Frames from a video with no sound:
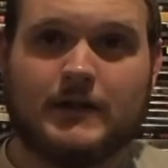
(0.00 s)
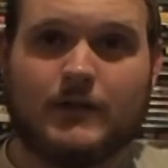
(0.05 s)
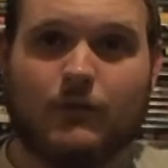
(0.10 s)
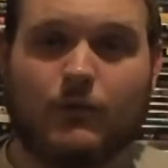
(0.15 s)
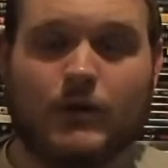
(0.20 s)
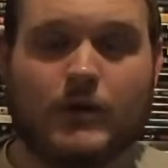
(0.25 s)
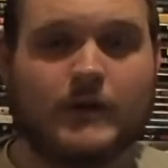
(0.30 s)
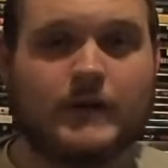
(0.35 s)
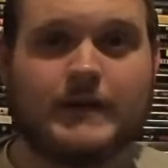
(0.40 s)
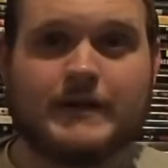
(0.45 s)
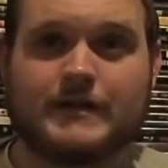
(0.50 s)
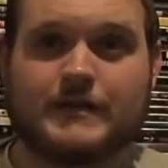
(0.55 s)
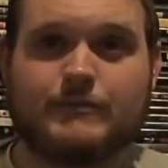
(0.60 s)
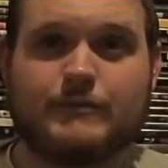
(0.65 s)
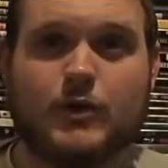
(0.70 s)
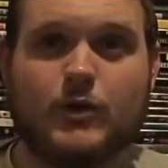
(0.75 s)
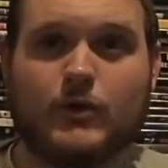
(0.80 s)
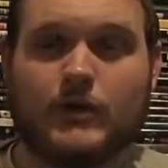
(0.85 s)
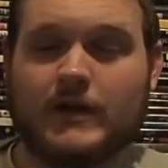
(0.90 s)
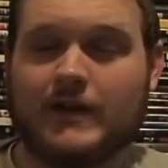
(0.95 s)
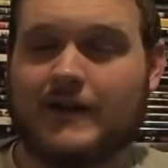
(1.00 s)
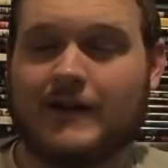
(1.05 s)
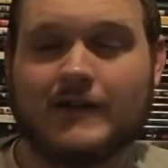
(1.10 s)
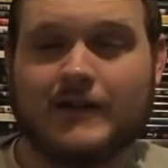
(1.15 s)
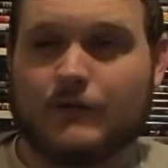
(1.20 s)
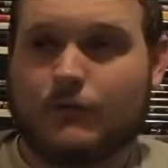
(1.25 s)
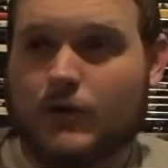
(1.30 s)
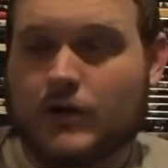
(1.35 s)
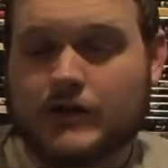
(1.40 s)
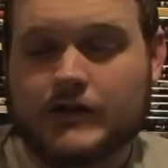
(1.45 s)
What are they smoking? Are they
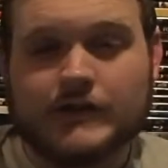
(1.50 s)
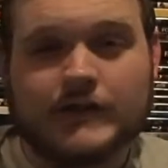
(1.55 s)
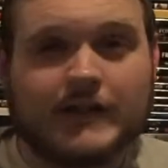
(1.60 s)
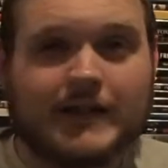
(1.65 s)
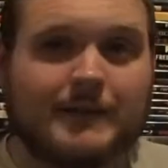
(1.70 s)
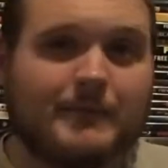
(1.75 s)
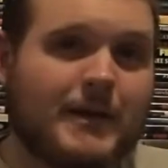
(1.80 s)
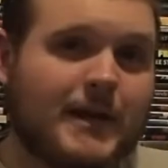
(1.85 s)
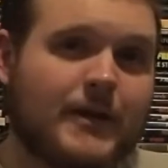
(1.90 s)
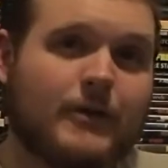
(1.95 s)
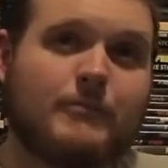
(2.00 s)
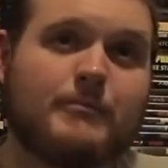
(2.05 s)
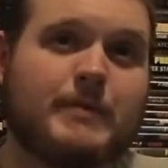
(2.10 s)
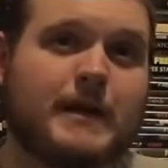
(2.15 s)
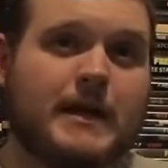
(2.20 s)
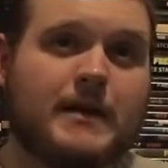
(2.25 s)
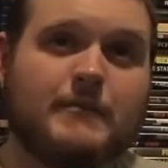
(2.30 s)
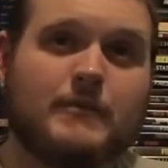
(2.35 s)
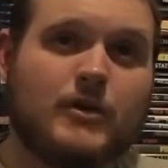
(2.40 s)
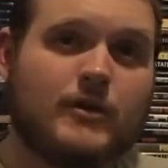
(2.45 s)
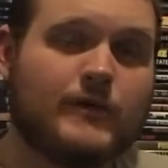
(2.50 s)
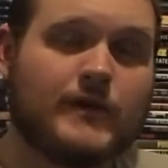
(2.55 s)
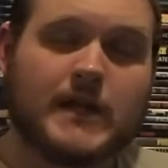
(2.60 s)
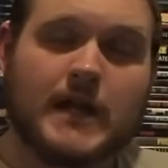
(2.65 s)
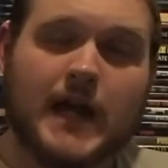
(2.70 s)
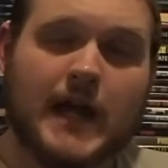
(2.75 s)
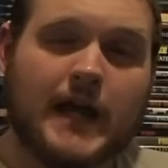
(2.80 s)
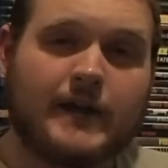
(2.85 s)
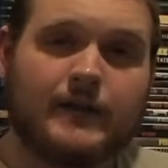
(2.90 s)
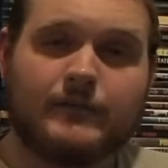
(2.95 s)
watching, like, a Michael Bay movie?
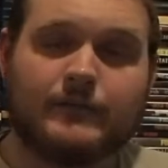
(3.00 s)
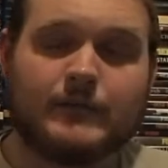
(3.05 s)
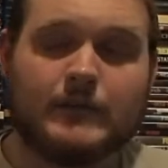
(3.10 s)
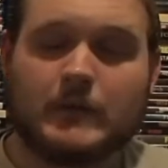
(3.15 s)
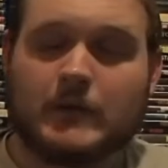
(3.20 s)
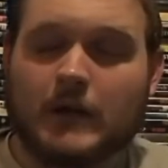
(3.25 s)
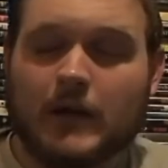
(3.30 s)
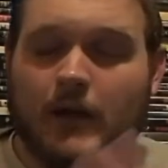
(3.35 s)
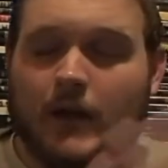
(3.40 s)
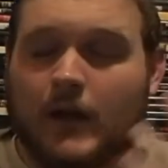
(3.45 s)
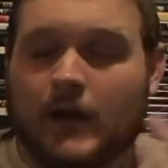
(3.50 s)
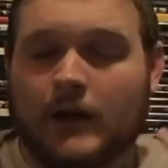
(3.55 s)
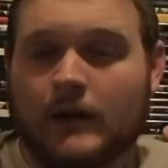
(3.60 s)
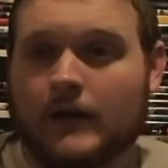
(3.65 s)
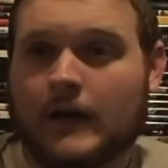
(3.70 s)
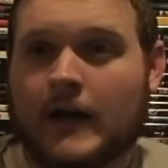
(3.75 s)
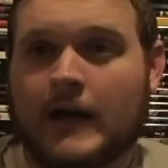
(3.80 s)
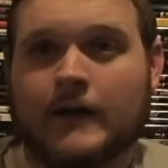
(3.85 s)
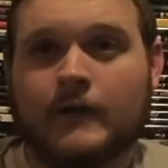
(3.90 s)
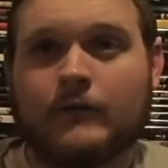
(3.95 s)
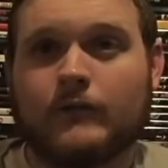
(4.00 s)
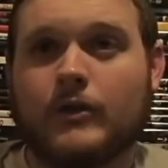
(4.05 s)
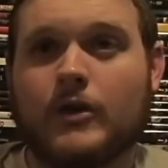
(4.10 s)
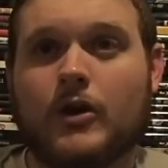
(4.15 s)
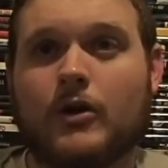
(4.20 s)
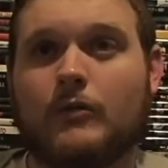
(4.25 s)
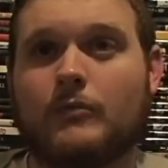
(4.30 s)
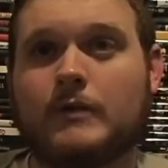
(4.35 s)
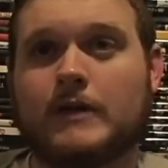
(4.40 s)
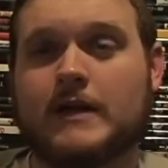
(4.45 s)
I don't
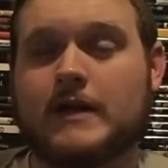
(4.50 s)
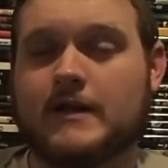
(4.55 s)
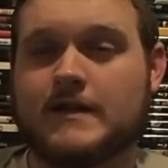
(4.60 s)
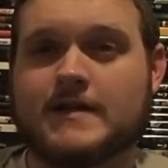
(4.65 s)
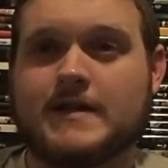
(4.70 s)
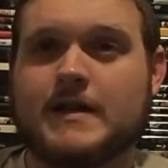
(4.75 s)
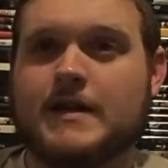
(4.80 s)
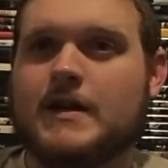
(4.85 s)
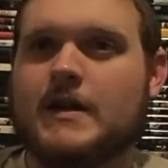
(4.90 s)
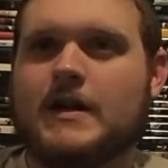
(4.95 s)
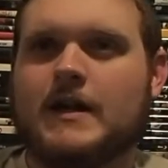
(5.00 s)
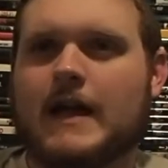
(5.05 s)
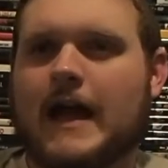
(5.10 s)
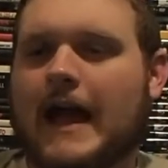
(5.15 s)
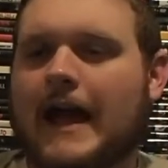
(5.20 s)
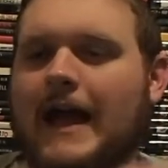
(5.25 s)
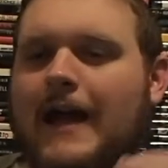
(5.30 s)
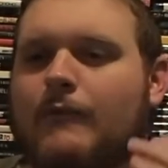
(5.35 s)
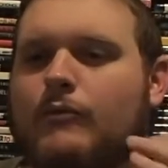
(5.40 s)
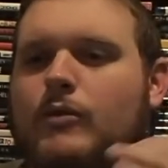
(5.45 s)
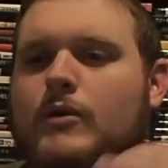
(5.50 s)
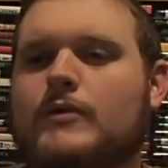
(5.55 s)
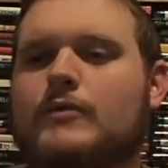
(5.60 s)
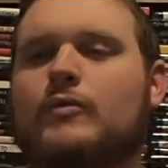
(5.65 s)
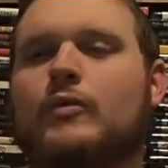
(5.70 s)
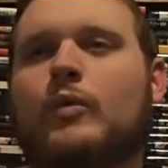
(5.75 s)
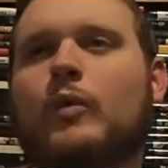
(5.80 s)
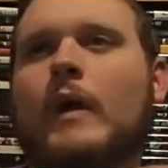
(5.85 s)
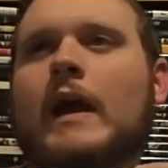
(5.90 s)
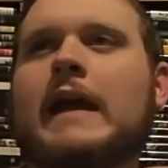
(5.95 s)
know, because... I wouldn't
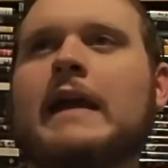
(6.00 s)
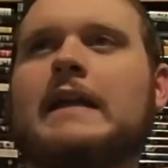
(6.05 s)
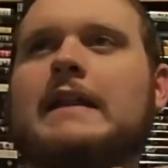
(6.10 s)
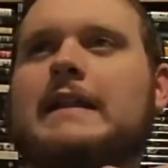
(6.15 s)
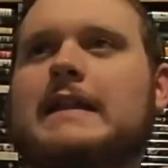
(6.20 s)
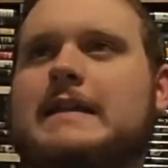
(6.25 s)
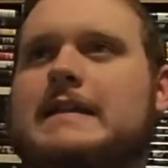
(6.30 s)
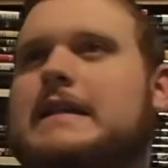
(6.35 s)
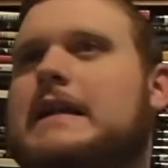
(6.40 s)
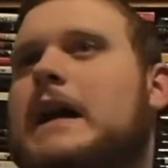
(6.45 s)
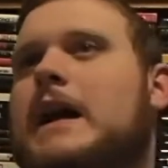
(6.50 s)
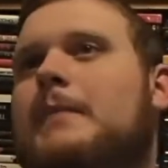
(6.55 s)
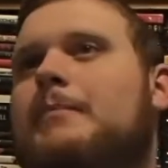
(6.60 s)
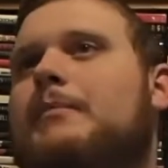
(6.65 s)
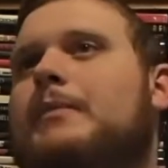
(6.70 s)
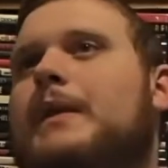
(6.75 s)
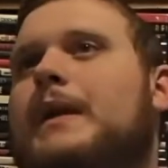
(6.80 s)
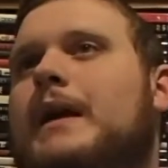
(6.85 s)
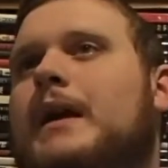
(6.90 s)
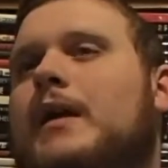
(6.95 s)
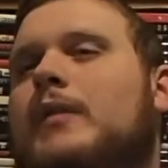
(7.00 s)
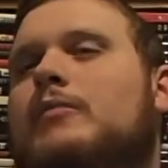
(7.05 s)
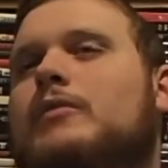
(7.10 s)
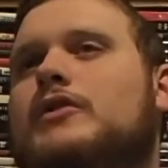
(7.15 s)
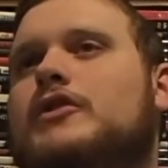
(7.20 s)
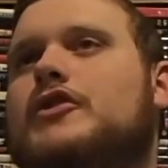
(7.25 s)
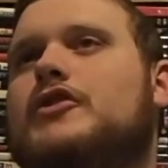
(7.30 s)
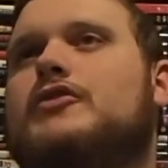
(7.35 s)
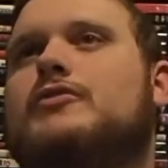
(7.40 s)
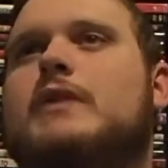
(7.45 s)
rank this up there with
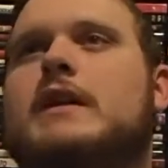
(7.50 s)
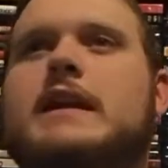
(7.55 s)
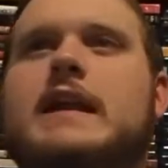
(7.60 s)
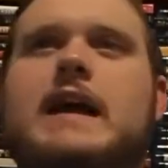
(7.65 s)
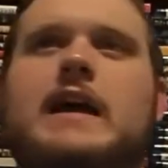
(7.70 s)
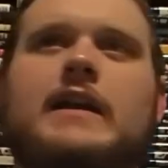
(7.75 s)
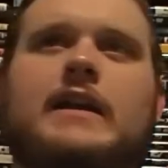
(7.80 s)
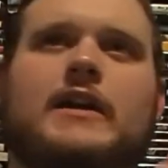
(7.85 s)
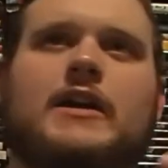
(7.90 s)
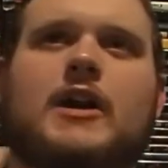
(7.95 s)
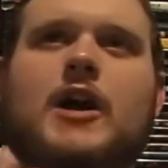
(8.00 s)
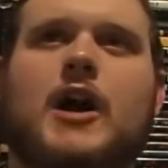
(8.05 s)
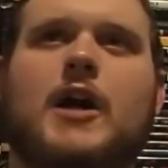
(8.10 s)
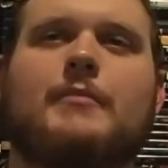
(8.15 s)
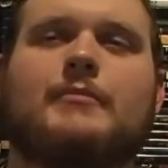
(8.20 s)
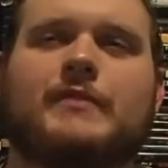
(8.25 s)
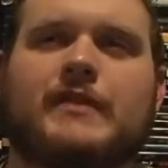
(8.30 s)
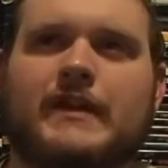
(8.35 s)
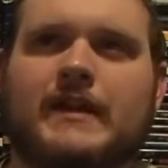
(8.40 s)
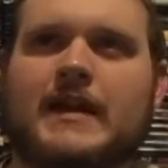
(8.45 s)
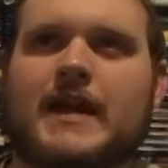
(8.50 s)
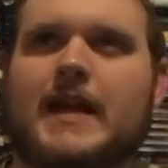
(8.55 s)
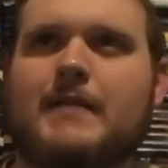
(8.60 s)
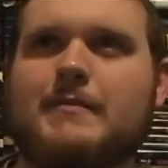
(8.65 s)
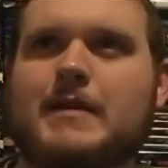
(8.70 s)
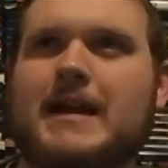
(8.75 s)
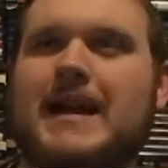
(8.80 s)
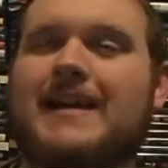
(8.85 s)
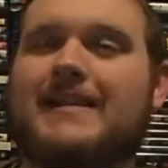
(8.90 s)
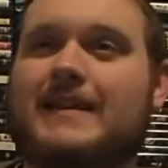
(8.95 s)
Straight Outta Compton. I
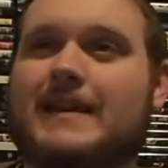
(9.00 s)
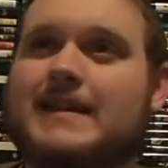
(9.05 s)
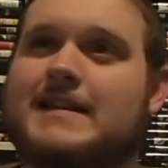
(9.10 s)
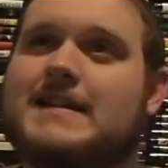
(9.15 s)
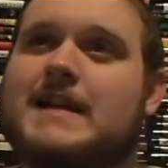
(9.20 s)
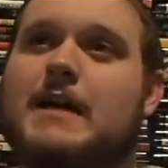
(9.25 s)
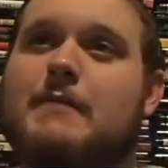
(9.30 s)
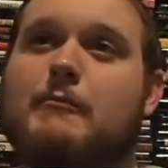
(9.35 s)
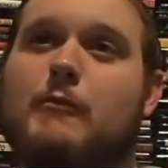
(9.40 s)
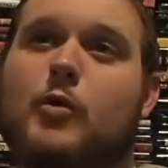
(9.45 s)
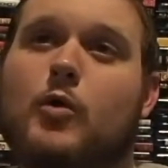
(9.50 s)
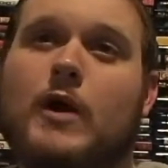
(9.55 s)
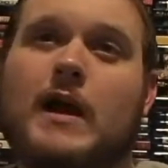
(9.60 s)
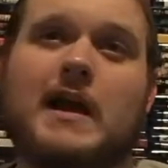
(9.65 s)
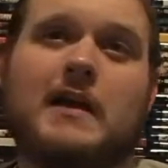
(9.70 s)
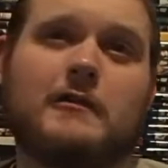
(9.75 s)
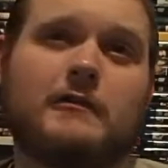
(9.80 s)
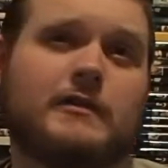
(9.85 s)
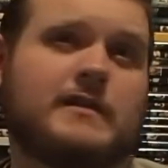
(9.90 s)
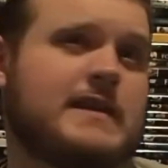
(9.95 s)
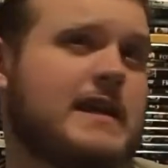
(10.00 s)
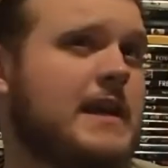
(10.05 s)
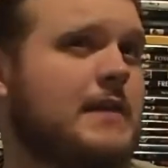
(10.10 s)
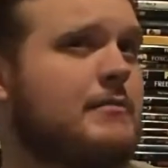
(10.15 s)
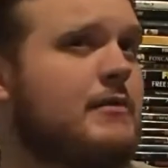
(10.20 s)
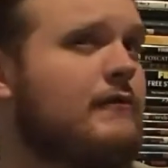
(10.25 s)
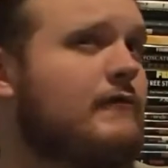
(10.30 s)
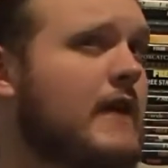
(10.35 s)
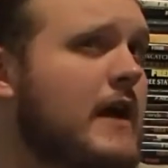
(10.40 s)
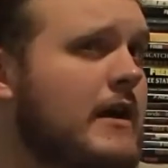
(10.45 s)
mean, I think it's got more
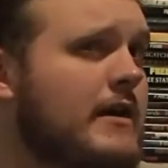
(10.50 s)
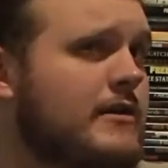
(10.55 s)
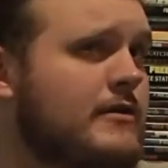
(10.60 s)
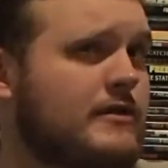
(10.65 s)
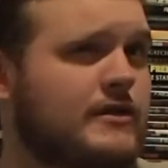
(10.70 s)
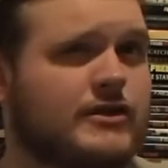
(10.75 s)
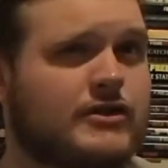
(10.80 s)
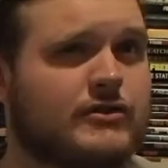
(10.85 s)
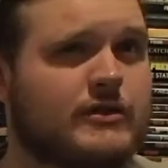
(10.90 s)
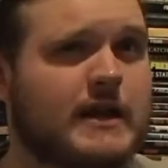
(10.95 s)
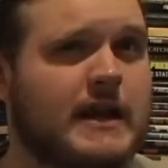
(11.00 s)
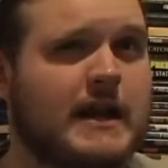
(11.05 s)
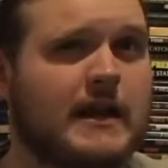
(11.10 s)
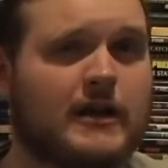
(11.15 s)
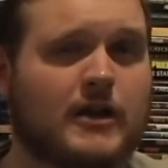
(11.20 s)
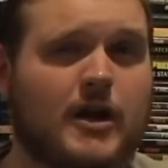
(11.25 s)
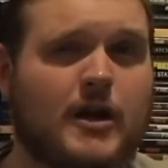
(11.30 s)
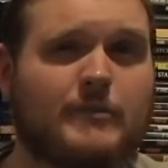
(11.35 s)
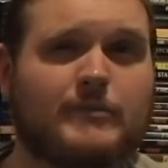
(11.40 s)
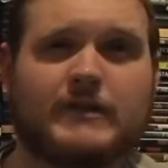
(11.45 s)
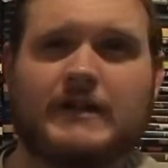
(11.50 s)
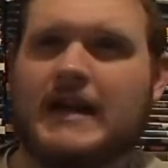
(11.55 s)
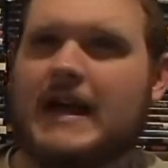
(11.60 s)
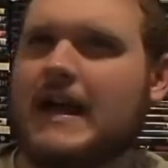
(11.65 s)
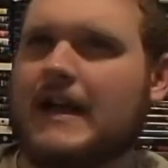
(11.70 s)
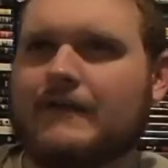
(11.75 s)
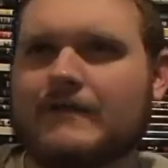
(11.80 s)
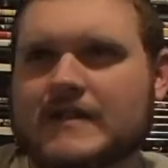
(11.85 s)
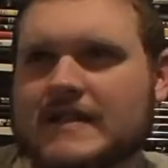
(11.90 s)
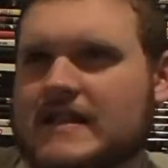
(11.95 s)
entertainment value than Straight Outta Compton. I
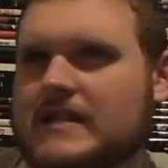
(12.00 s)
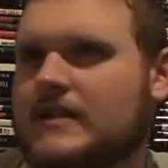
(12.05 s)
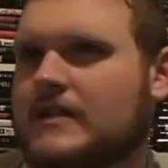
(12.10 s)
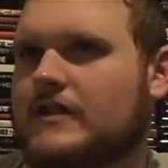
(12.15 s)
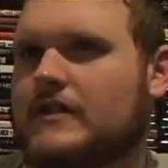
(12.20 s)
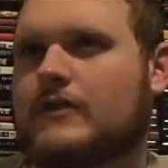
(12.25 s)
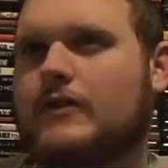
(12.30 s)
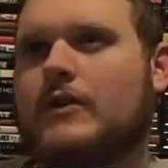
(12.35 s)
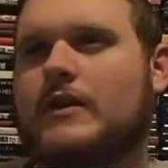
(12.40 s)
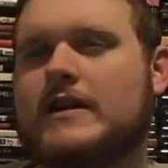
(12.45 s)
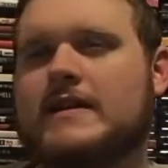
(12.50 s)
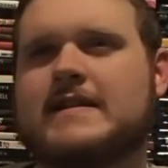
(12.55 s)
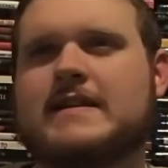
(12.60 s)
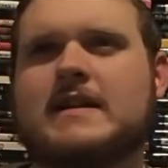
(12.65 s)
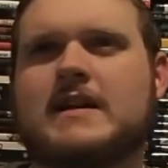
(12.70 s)
haven't seen Notorious,